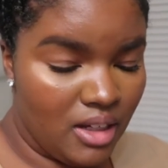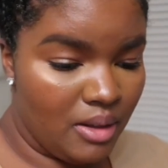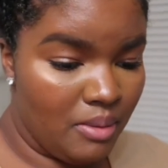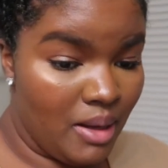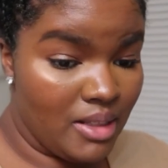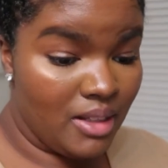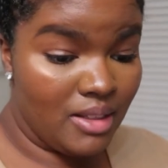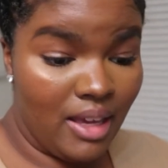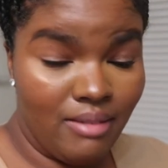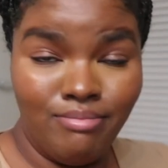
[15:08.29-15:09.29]
I'm about
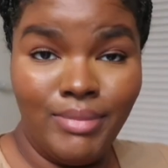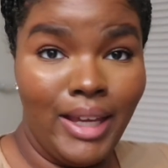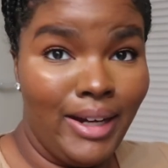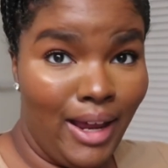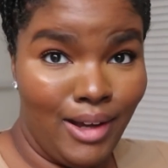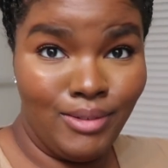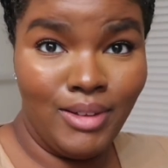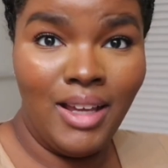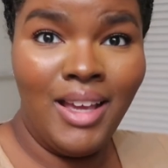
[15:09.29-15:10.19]
to lay down.